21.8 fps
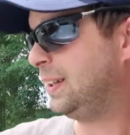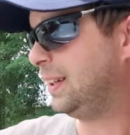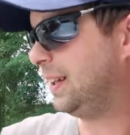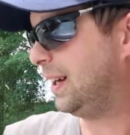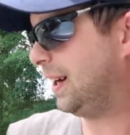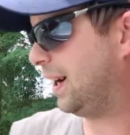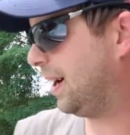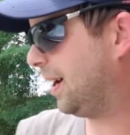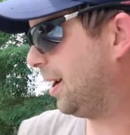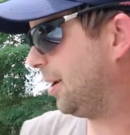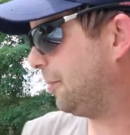
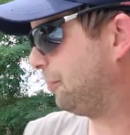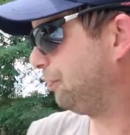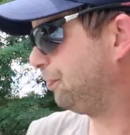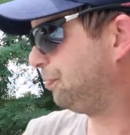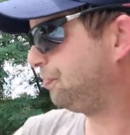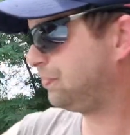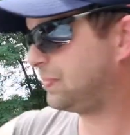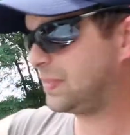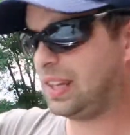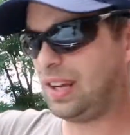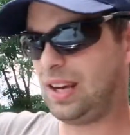
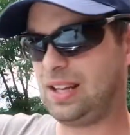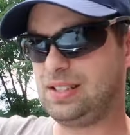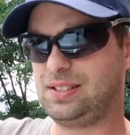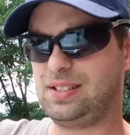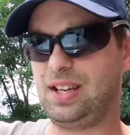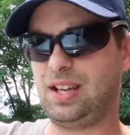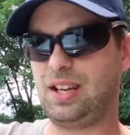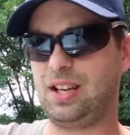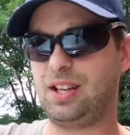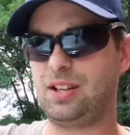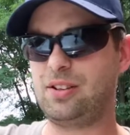I
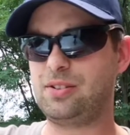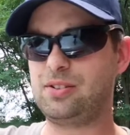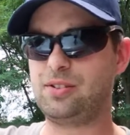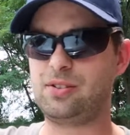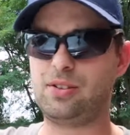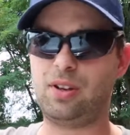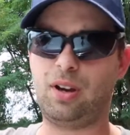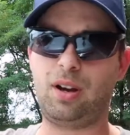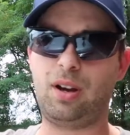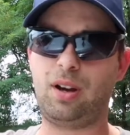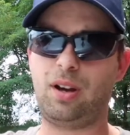did
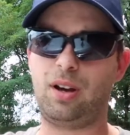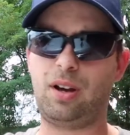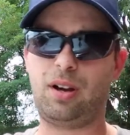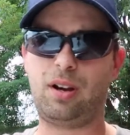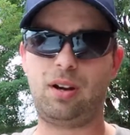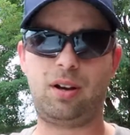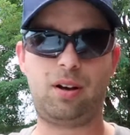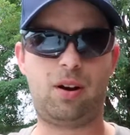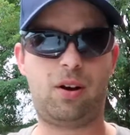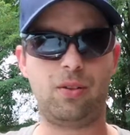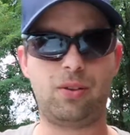
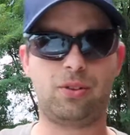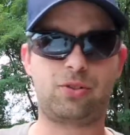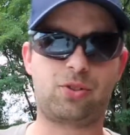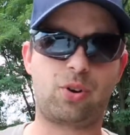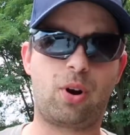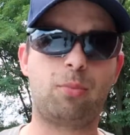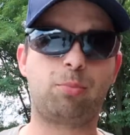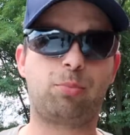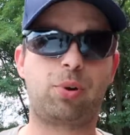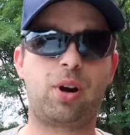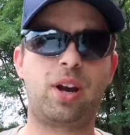all the
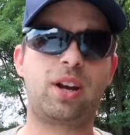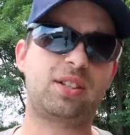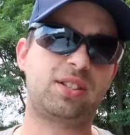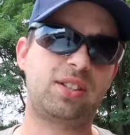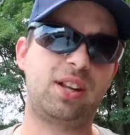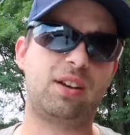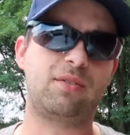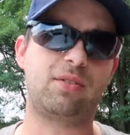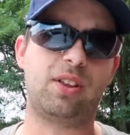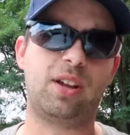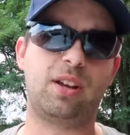drum brakes
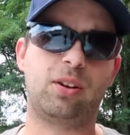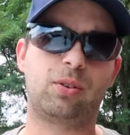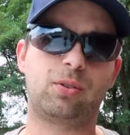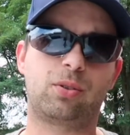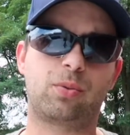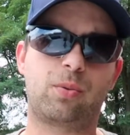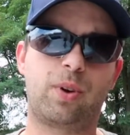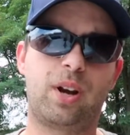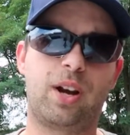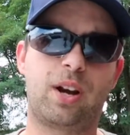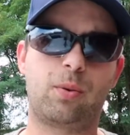and everything on
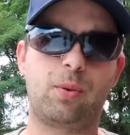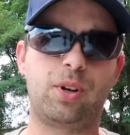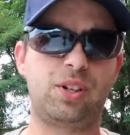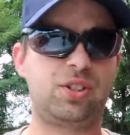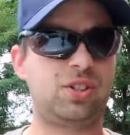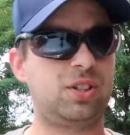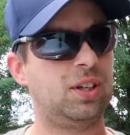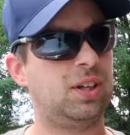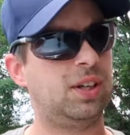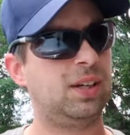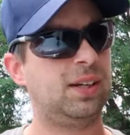the rear,
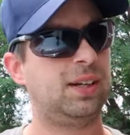which